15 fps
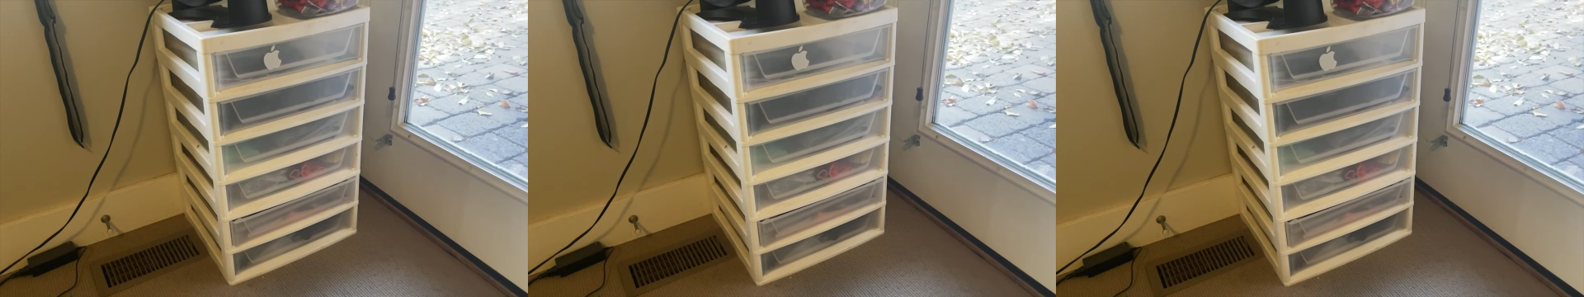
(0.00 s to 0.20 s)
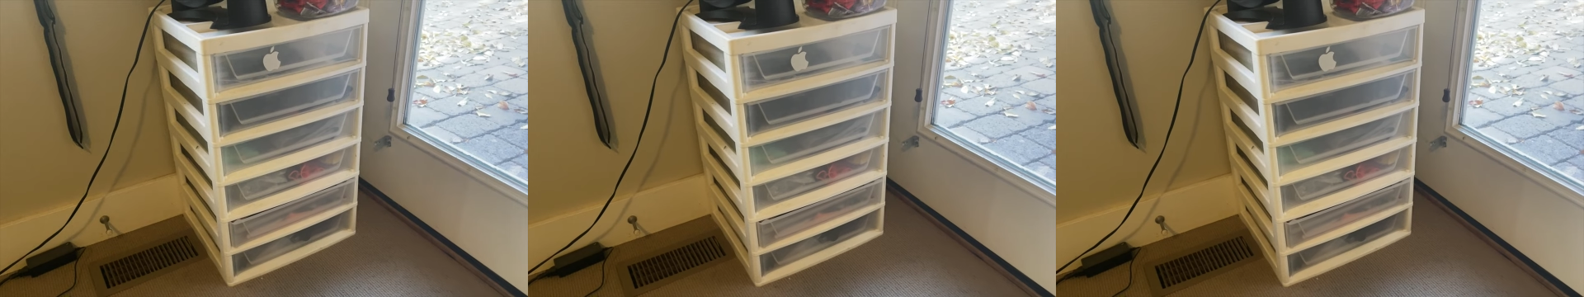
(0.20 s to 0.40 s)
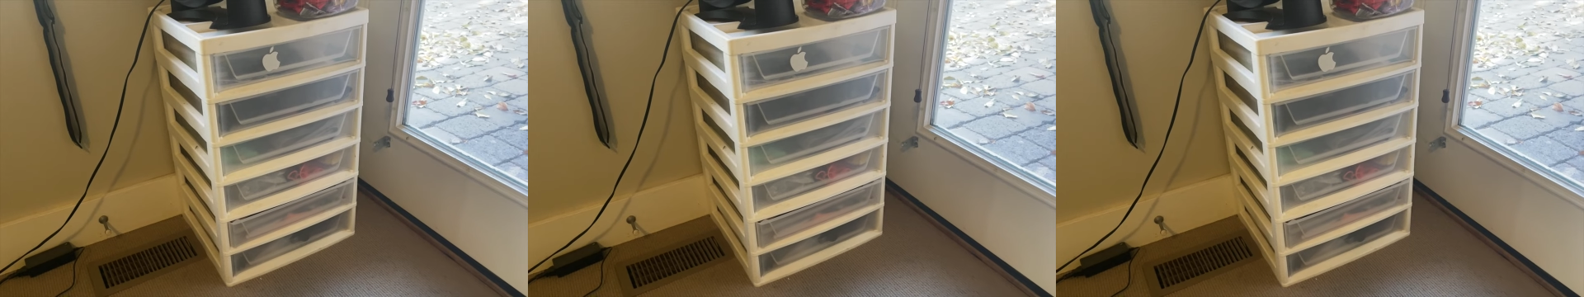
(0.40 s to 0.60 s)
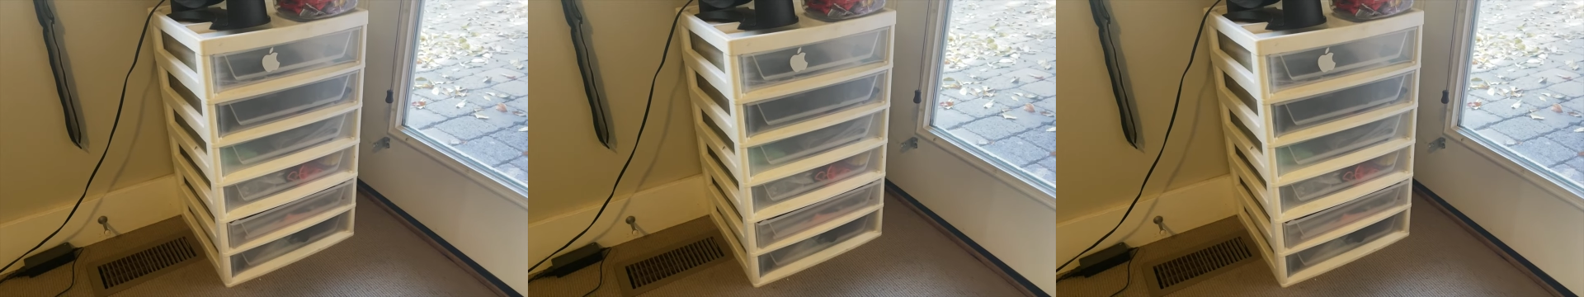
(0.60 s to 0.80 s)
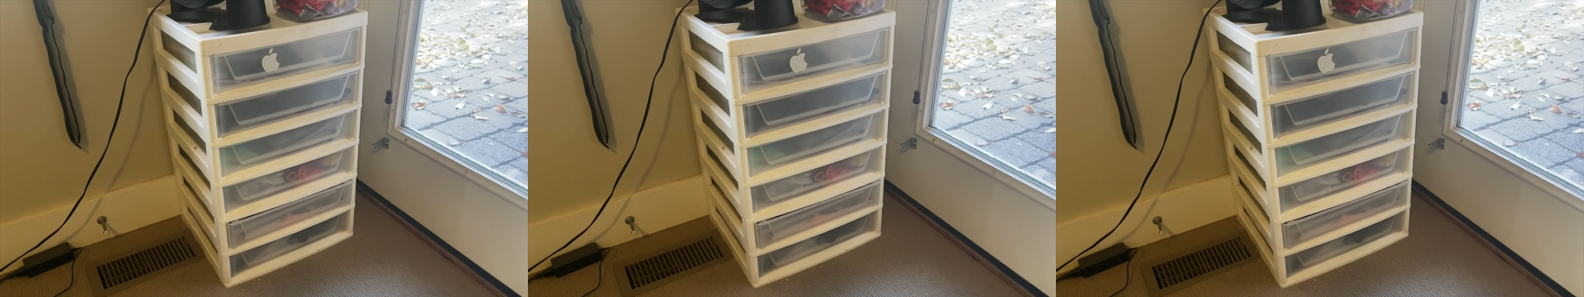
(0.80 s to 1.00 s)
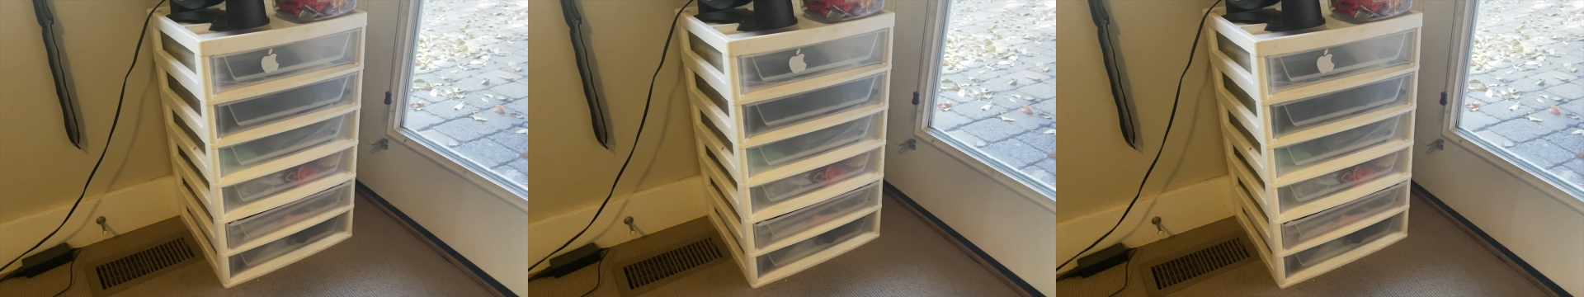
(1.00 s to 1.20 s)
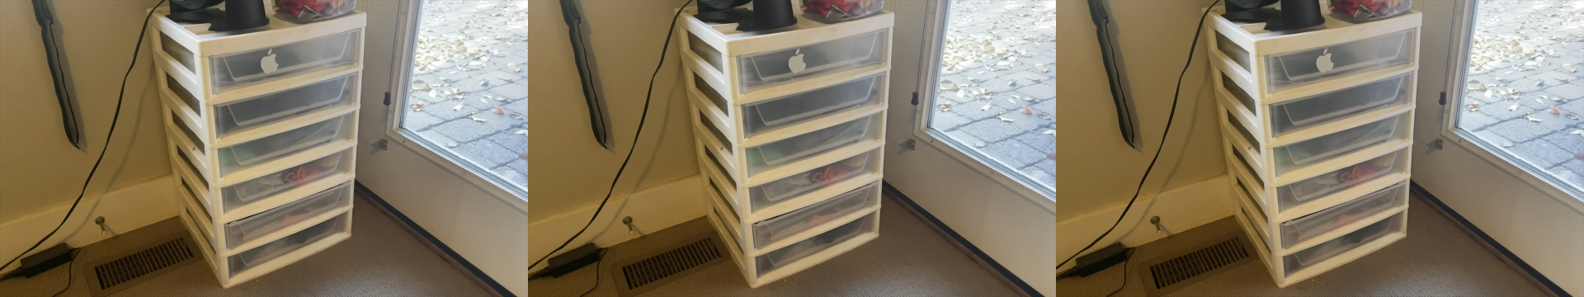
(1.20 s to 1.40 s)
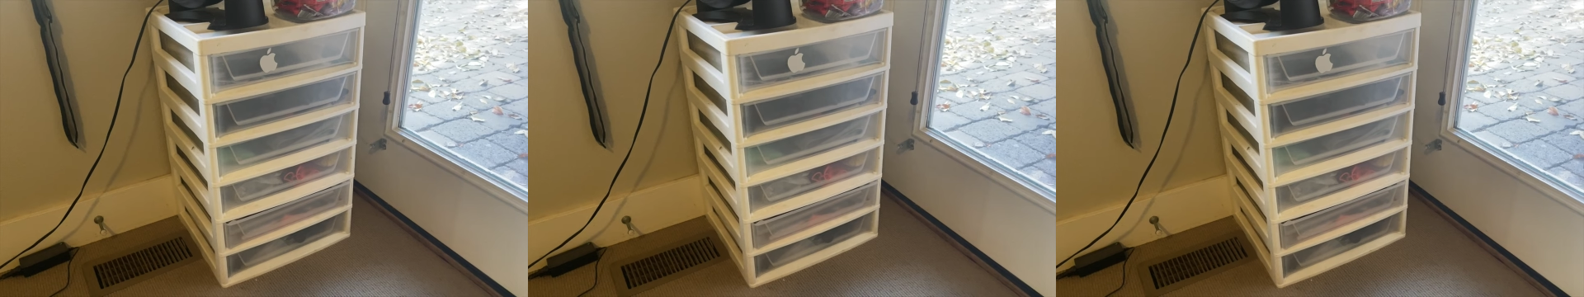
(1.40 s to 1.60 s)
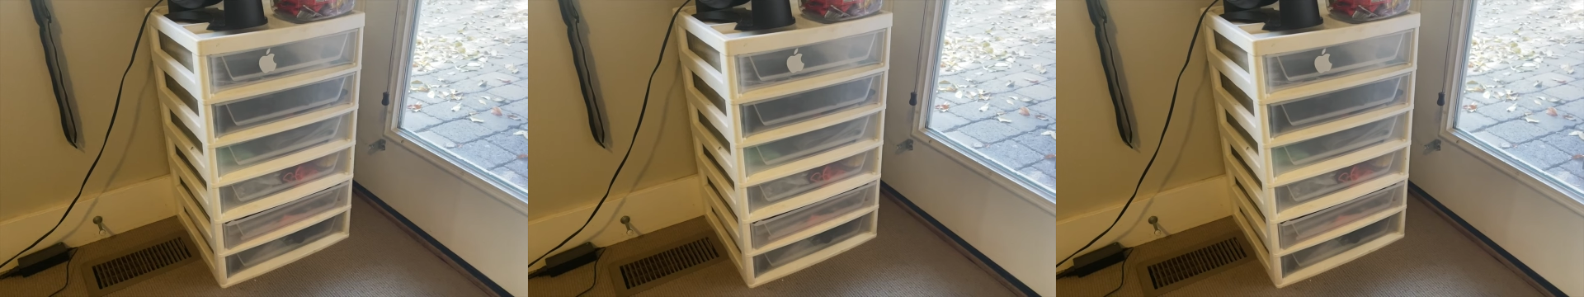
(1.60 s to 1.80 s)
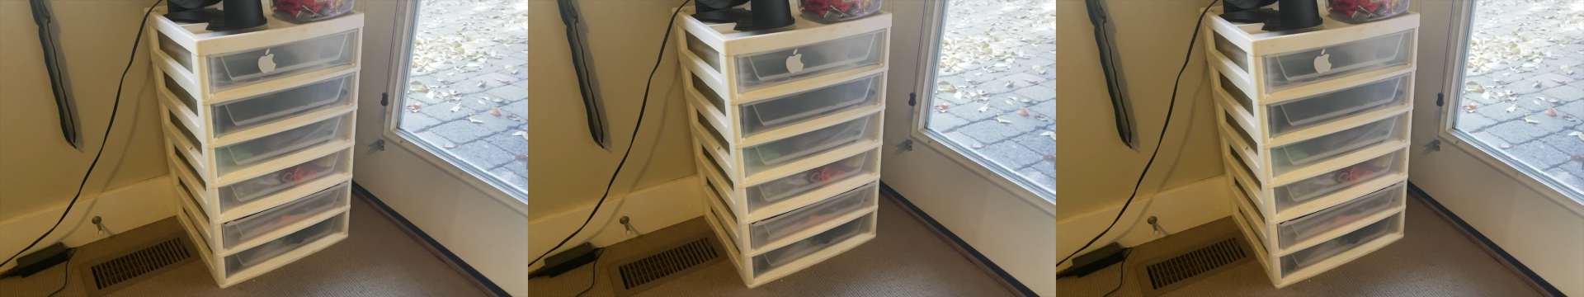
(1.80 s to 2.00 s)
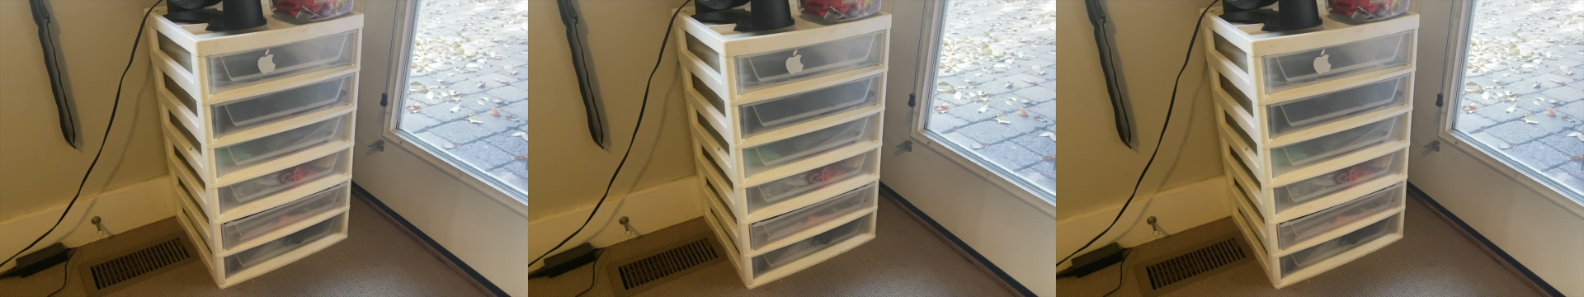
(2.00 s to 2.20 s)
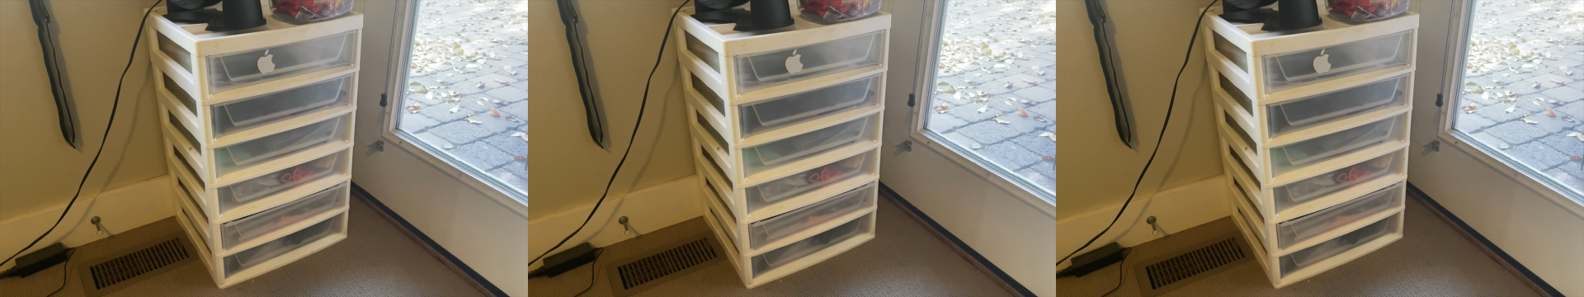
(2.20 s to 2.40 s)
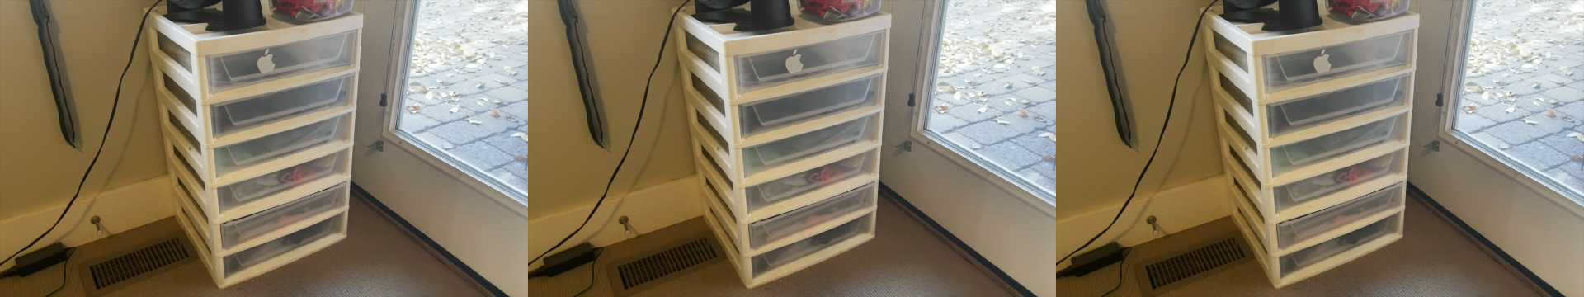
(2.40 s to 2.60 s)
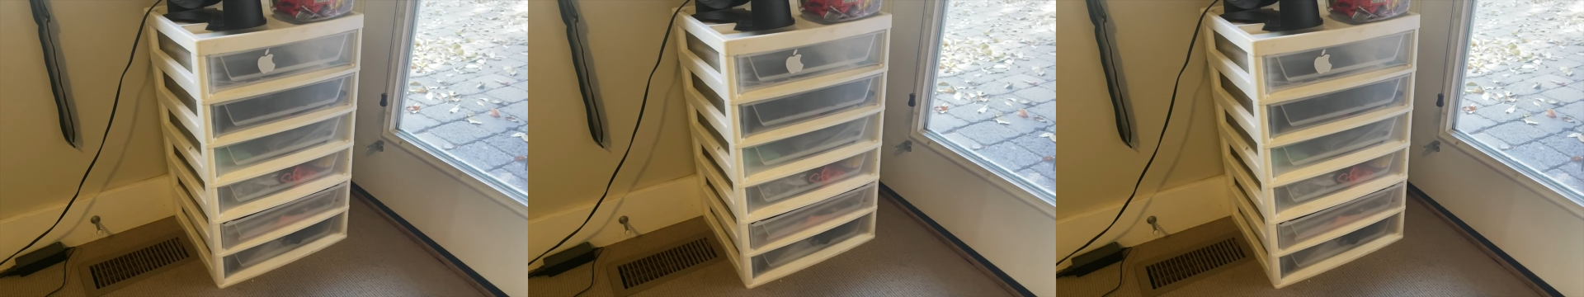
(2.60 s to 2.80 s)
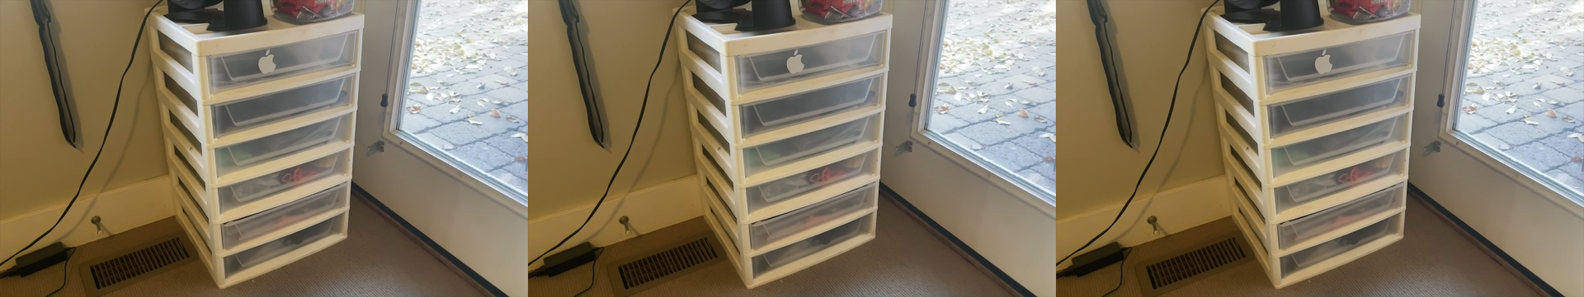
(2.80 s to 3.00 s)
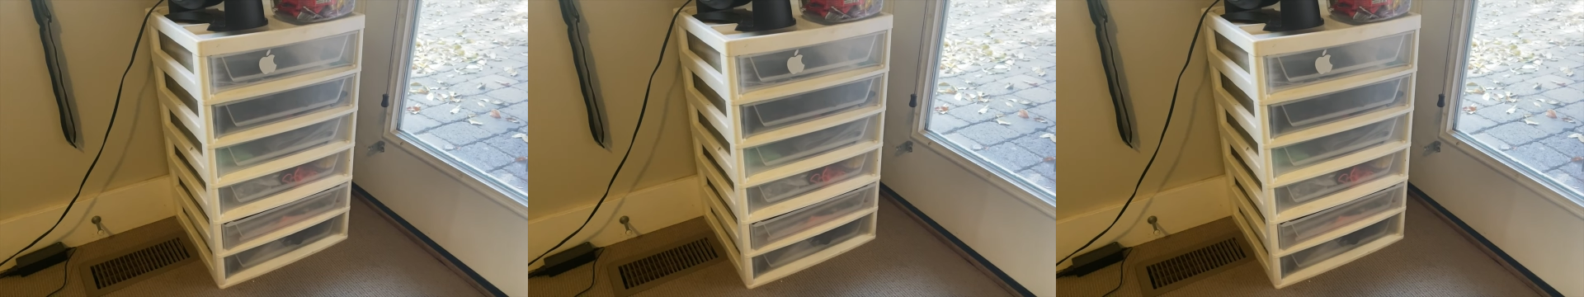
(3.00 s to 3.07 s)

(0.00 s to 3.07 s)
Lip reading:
No face is visible, so there are no lips to read.